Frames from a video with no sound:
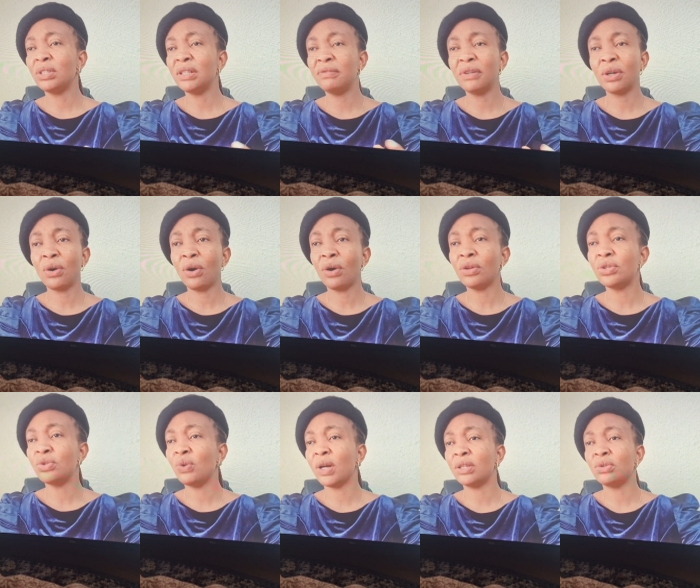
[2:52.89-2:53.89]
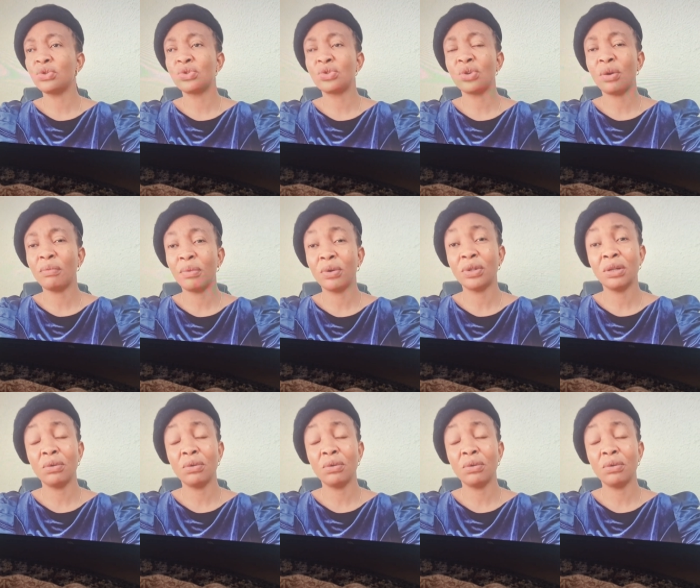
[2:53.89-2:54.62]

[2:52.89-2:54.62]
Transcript: difficult, you are too stubborn.